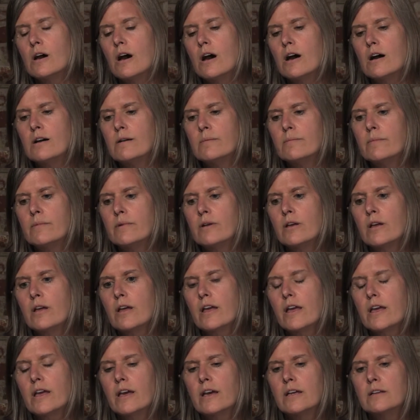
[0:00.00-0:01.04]
Um,
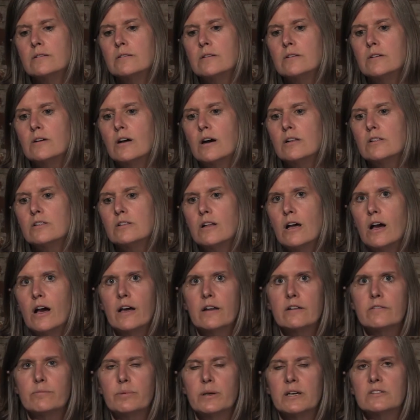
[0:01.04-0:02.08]
and a
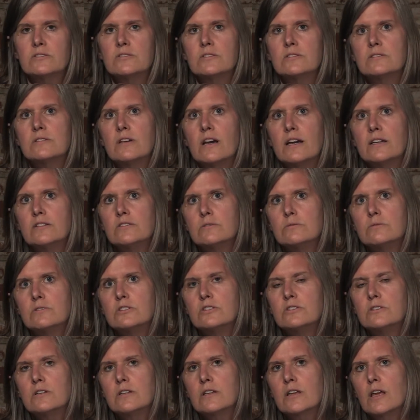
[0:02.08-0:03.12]
lot of pesticides
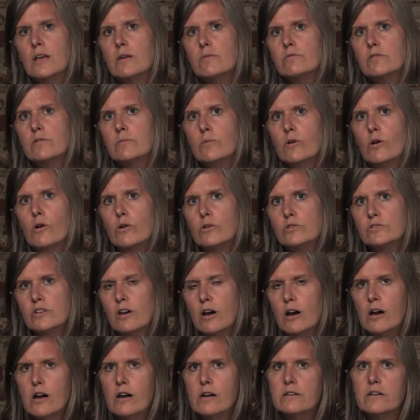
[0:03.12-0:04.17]
originally came from coal
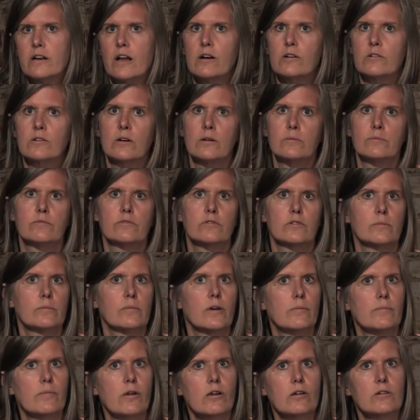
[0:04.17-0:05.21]
tar, now come from
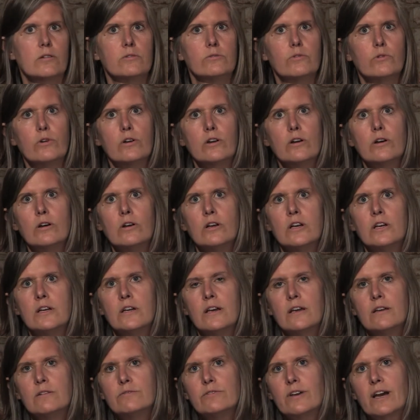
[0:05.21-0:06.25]
a barrel of oil.
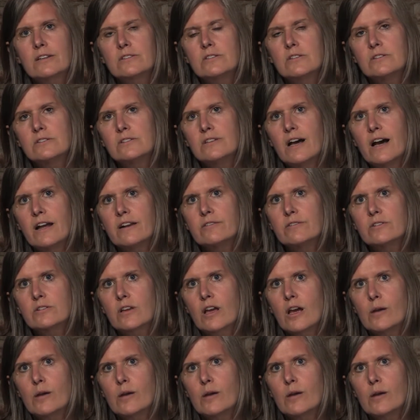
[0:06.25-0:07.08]
In fact, a lot of the